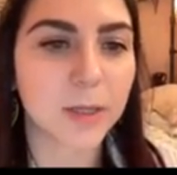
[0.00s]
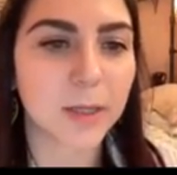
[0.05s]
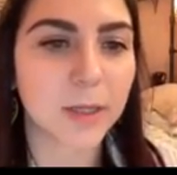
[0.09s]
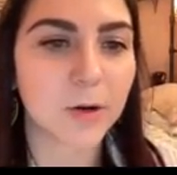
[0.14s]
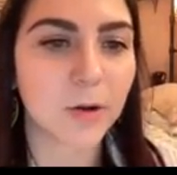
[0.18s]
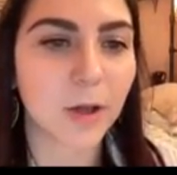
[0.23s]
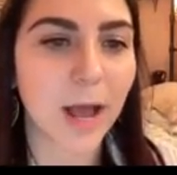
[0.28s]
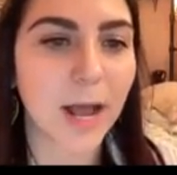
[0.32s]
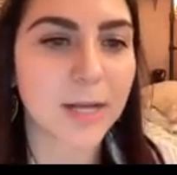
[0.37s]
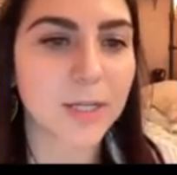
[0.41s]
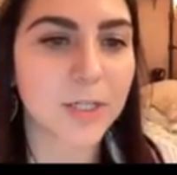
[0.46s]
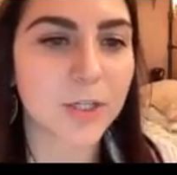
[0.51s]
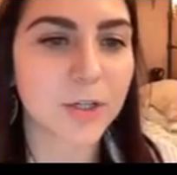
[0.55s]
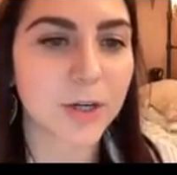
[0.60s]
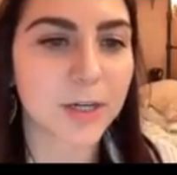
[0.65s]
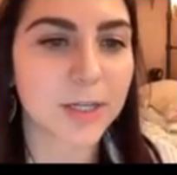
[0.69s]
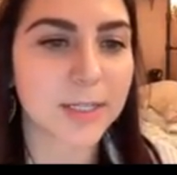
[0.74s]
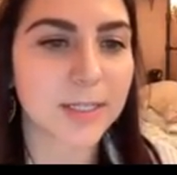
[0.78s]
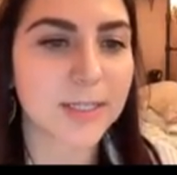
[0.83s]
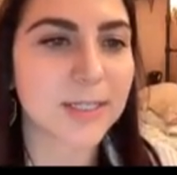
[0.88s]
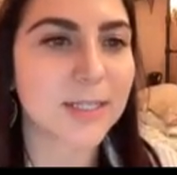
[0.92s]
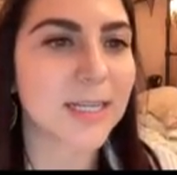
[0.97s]
little
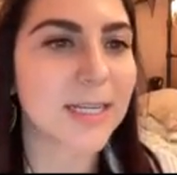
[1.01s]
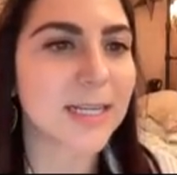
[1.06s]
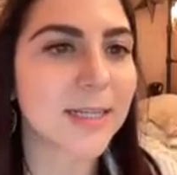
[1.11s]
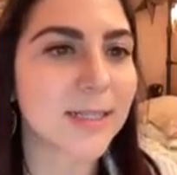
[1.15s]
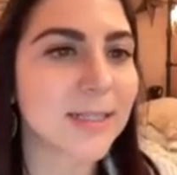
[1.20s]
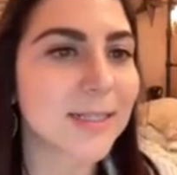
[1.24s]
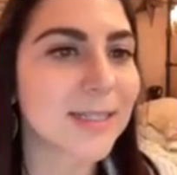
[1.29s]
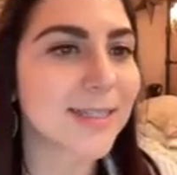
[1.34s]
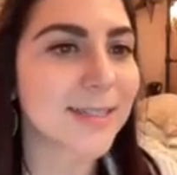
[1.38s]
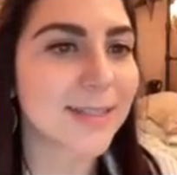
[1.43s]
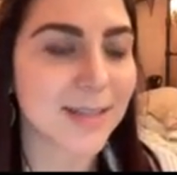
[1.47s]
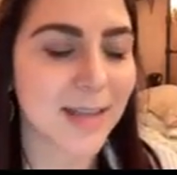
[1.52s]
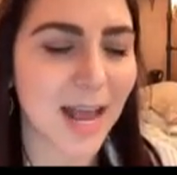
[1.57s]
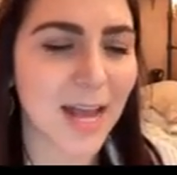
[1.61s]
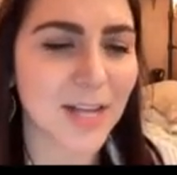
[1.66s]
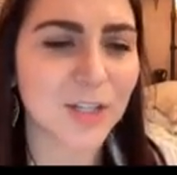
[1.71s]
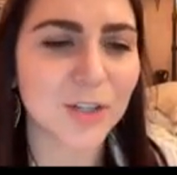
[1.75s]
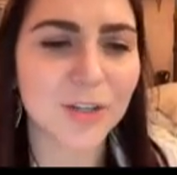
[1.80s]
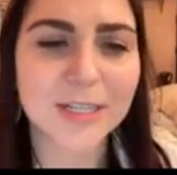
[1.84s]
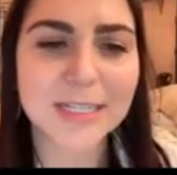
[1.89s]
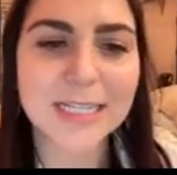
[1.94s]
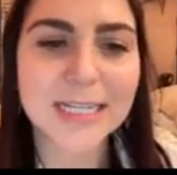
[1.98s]
asterisks
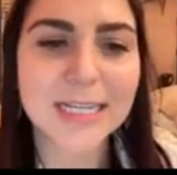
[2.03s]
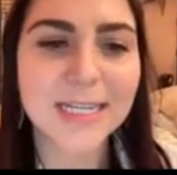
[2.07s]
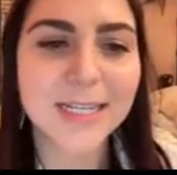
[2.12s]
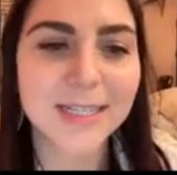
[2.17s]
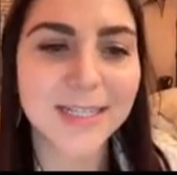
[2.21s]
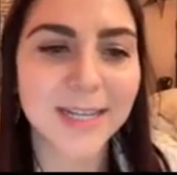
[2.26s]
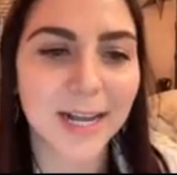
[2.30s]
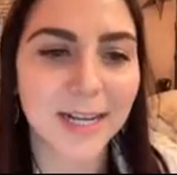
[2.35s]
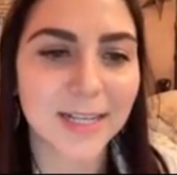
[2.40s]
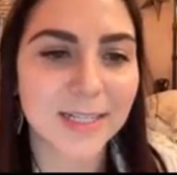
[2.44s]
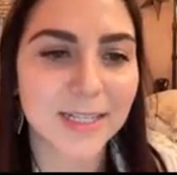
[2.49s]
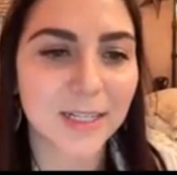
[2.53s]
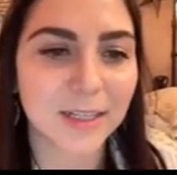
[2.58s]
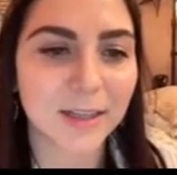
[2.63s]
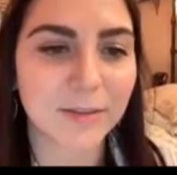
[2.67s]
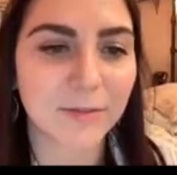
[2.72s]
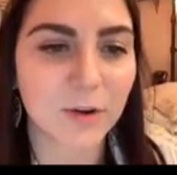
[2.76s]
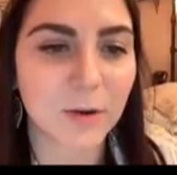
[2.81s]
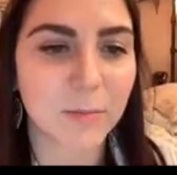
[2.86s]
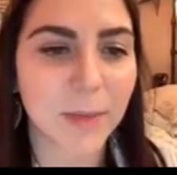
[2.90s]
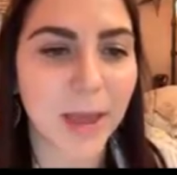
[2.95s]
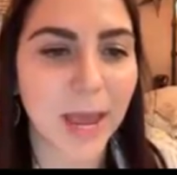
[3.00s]
next to
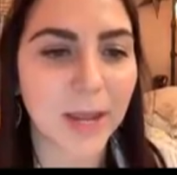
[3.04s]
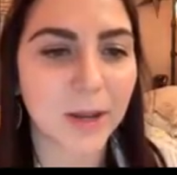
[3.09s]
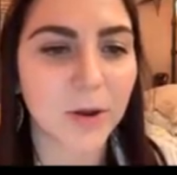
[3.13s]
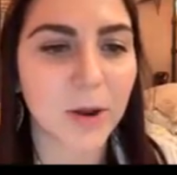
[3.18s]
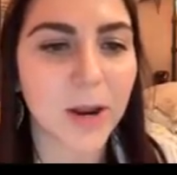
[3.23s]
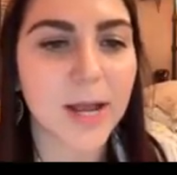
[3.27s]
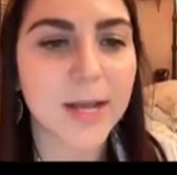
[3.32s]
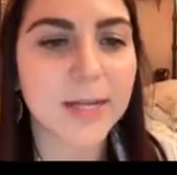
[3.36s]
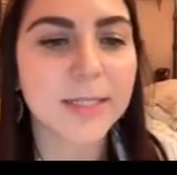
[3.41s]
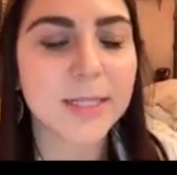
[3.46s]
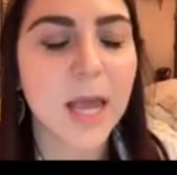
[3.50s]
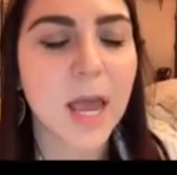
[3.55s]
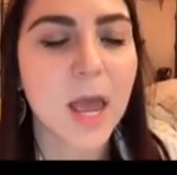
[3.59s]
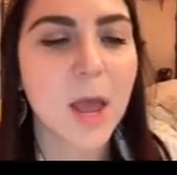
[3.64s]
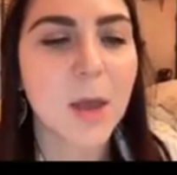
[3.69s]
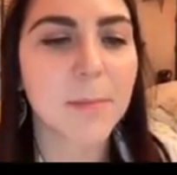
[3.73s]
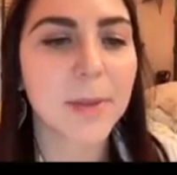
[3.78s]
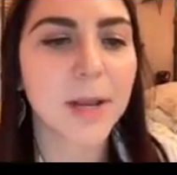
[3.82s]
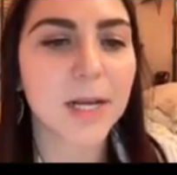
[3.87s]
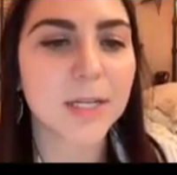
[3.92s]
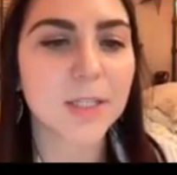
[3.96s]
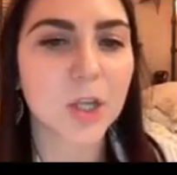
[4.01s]
liver and pancreas
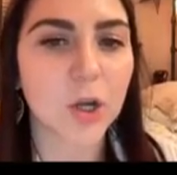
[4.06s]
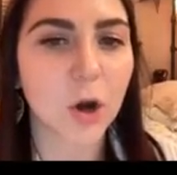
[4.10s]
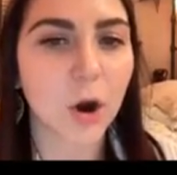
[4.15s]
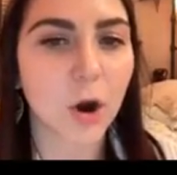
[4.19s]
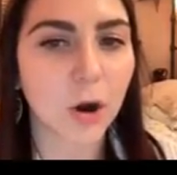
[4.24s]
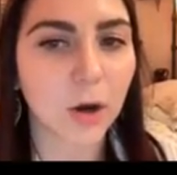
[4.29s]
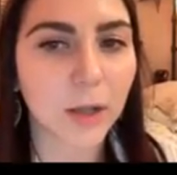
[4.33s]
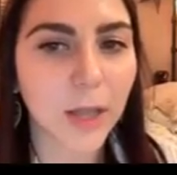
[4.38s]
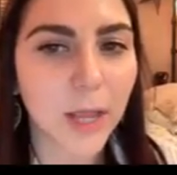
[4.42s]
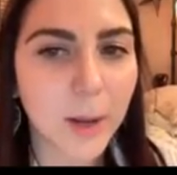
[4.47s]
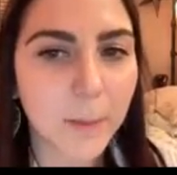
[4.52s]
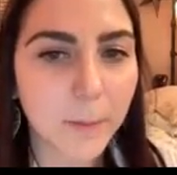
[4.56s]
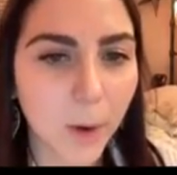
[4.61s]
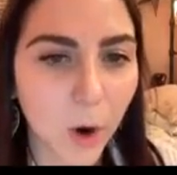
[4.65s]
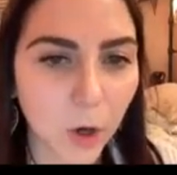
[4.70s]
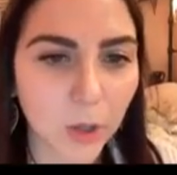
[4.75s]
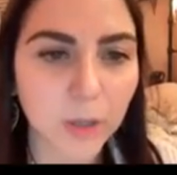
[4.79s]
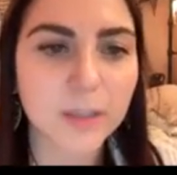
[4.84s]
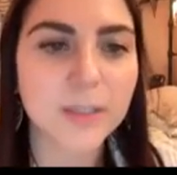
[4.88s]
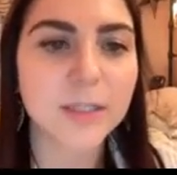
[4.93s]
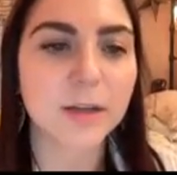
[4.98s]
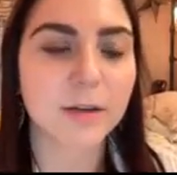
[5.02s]
because there are like
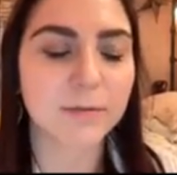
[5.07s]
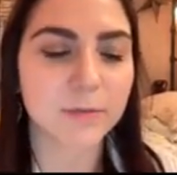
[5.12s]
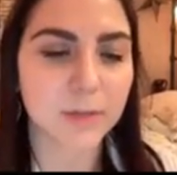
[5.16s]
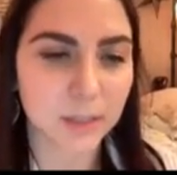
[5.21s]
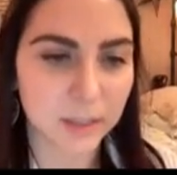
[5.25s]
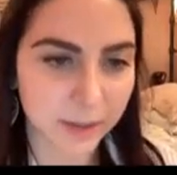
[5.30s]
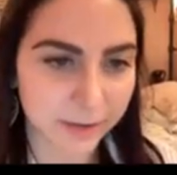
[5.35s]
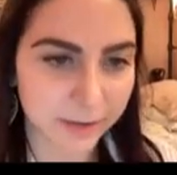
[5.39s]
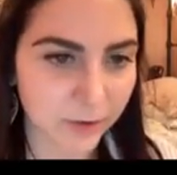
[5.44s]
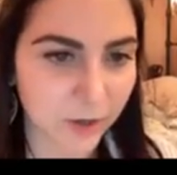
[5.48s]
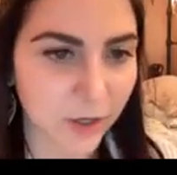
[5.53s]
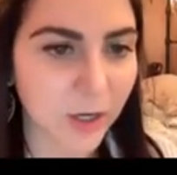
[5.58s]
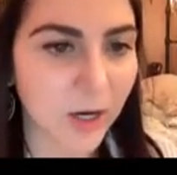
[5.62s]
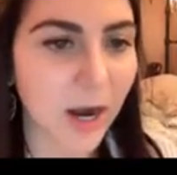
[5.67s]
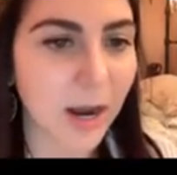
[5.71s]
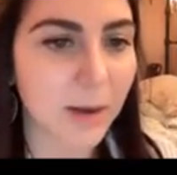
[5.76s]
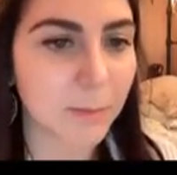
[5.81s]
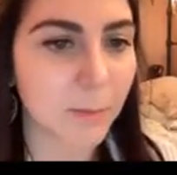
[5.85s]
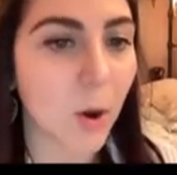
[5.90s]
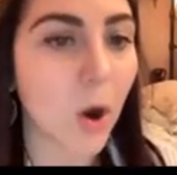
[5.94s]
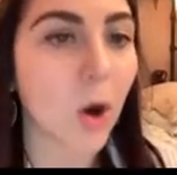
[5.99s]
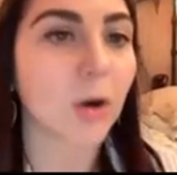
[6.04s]
parts of the liver
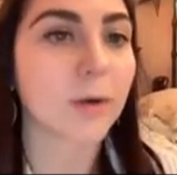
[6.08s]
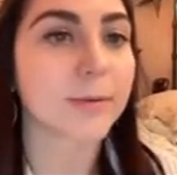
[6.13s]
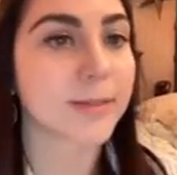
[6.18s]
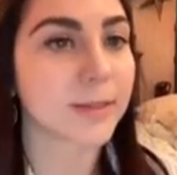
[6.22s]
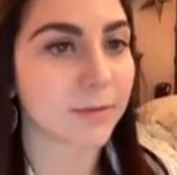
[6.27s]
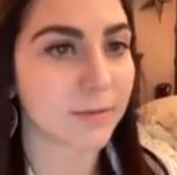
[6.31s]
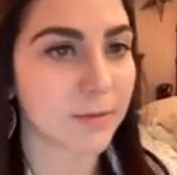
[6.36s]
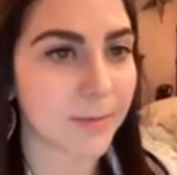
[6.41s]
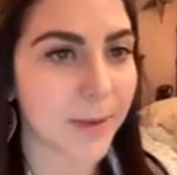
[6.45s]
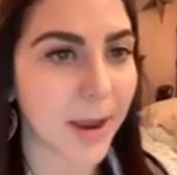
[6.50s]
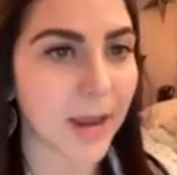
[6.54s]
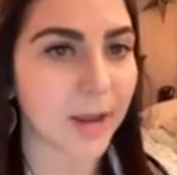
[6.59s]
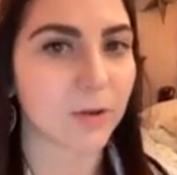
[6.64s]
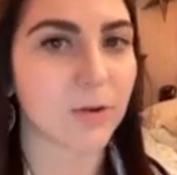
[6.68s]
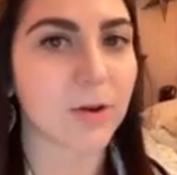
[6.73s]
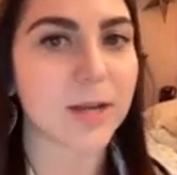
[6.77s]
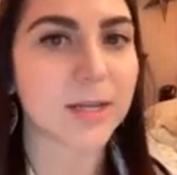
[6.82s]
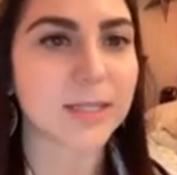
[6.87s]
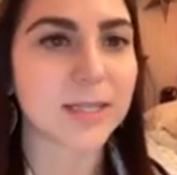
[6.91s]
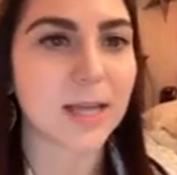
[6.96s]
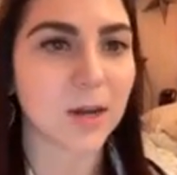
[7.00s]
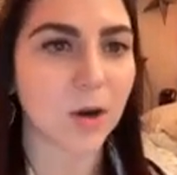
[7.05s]
and parts of the
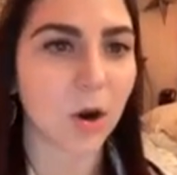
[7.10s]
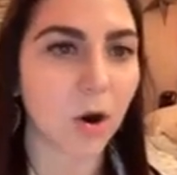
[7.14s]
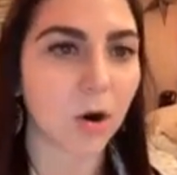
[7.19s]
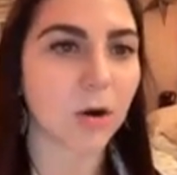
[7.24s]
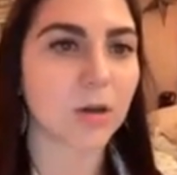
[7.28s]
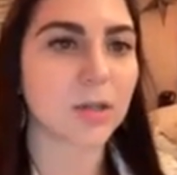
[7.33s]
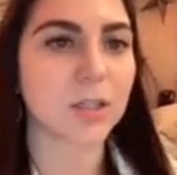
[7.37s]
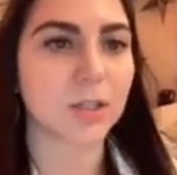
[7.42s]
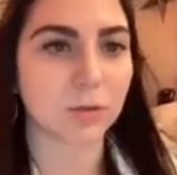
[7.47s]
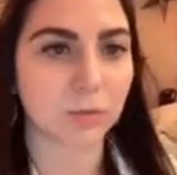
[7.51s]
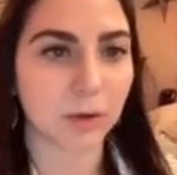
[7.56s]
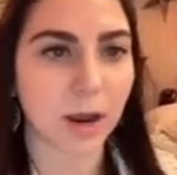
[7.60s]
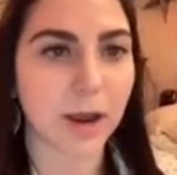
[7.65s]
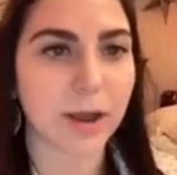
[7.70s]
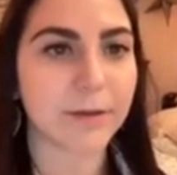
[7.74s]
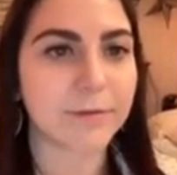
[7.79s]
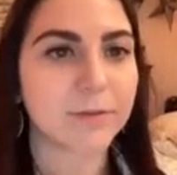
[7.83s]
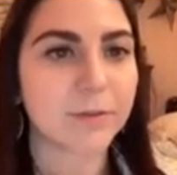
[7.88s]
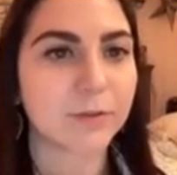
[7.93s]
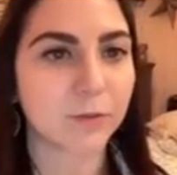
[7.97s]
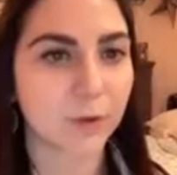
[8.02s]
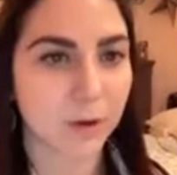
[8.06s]
pancreas that aren't
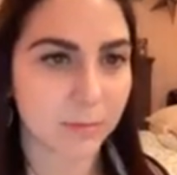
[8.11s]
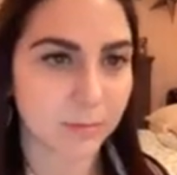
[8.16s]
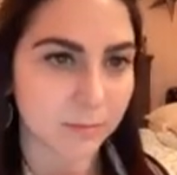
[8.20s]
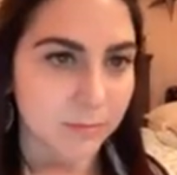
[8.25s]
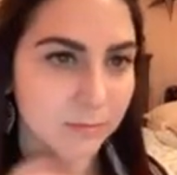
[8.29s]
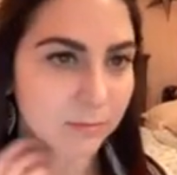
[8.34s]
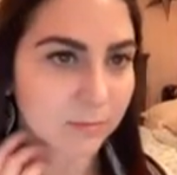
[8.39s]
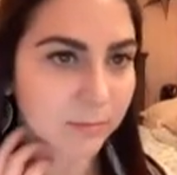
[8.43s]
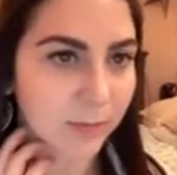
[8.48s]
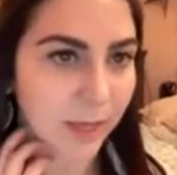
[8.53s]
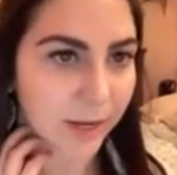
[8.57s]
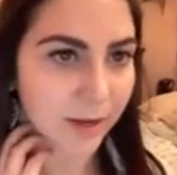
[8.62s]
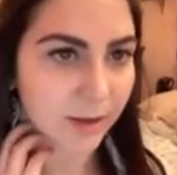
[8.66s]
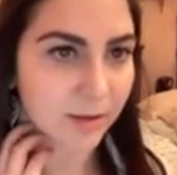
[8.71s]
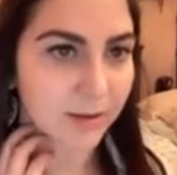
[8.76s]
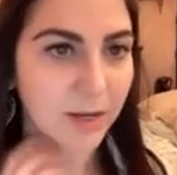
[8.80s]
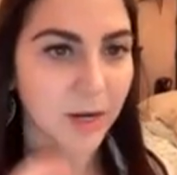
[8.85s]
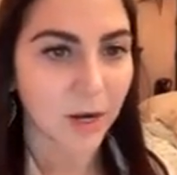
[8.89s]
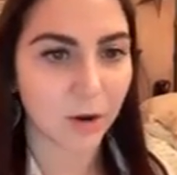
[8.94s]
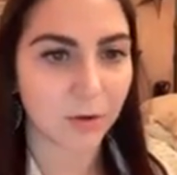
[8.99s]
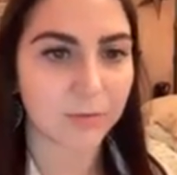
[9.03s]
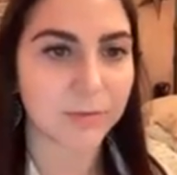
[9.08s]
derived from
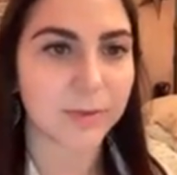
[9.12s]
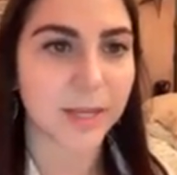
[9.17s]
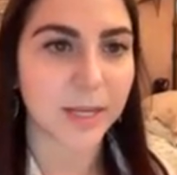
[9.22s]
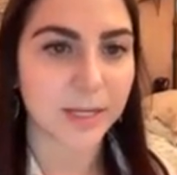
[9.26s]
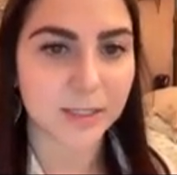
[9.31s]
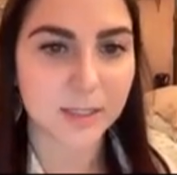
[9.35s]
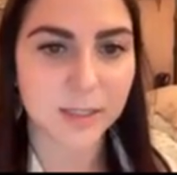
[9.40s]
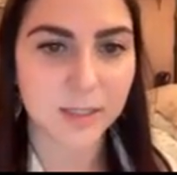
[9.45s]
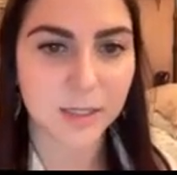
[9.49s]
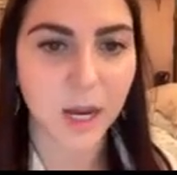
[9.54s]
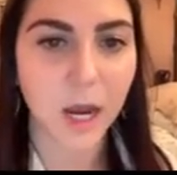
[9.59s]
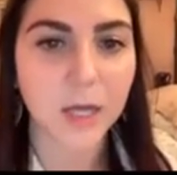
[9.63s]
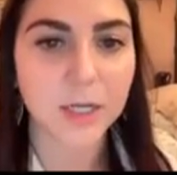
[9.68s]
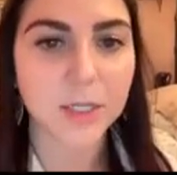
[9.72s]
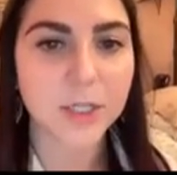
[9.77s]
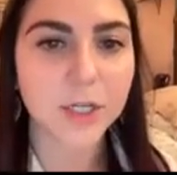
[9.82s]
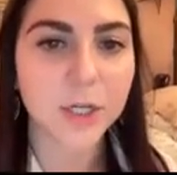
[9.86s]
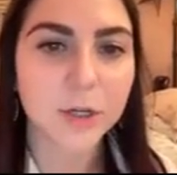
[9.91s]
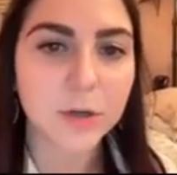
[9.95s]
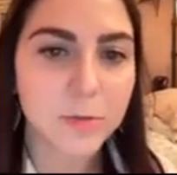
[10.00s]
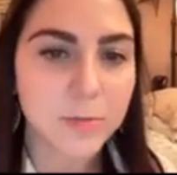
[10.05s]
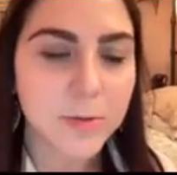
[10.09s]
this gut
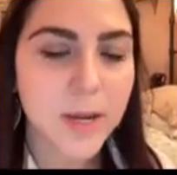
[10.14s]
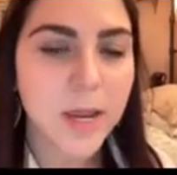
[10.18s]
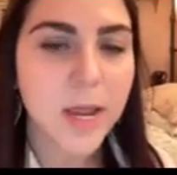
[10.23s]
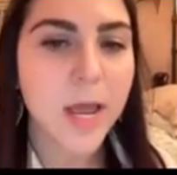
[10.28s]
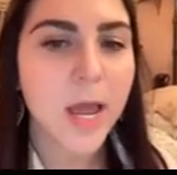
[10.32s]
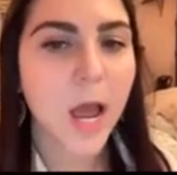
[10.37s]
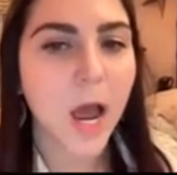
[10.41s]
tube.